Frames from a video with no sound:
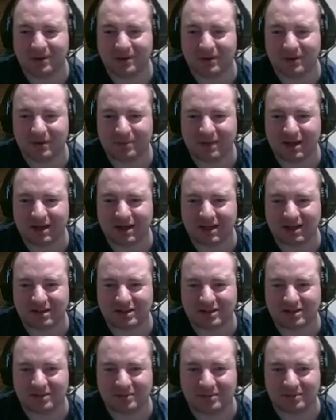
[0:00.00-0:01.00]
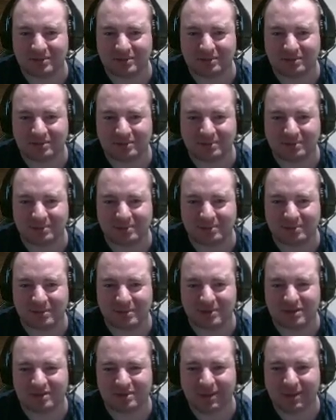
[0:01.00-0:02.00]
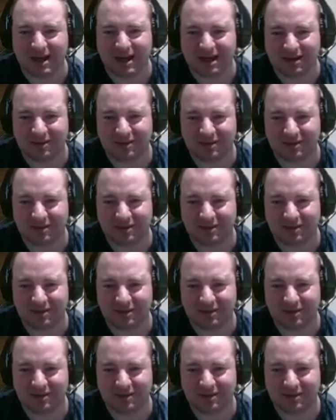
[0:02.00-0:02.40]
you might get pushed back